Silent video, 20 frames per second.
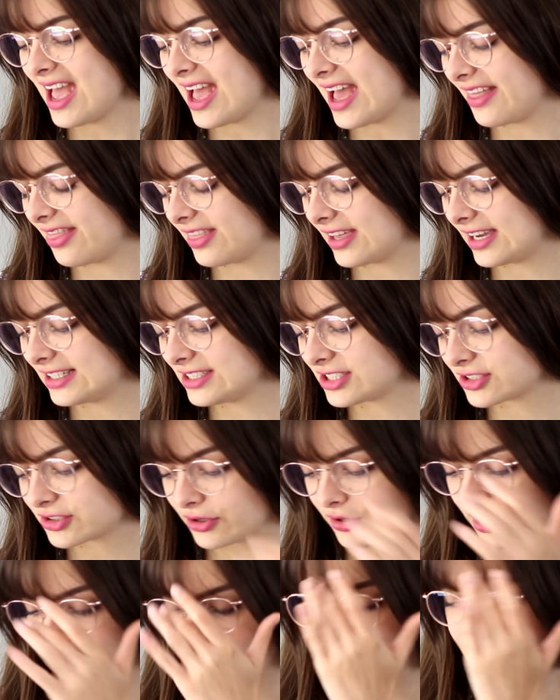and then
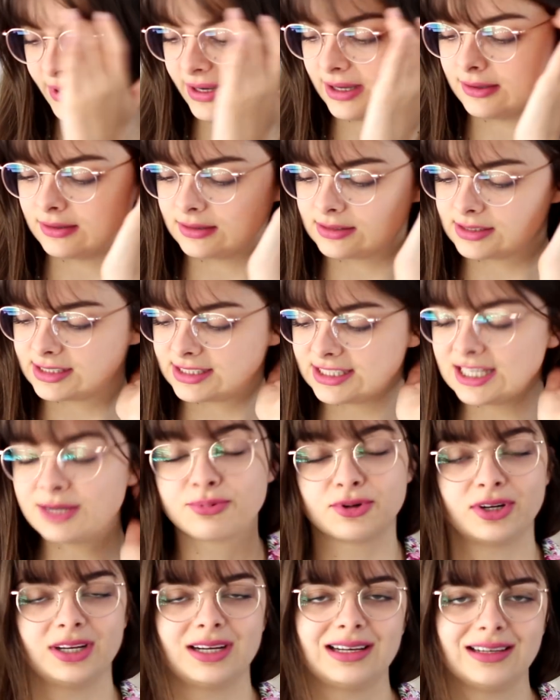scrolling up you can see
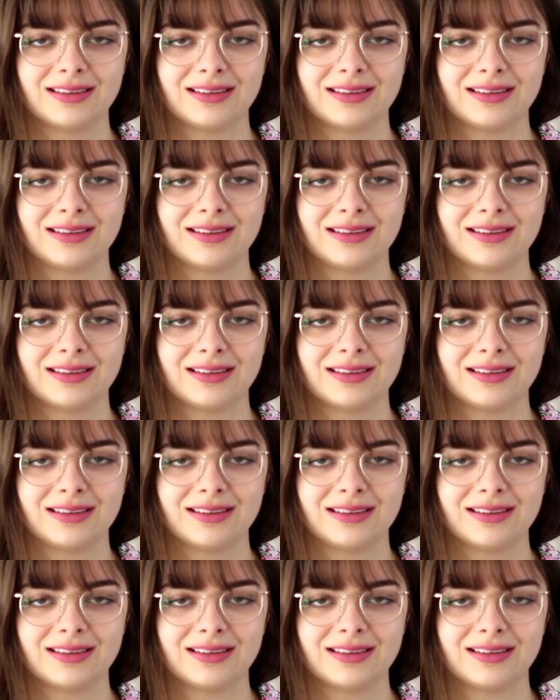pretty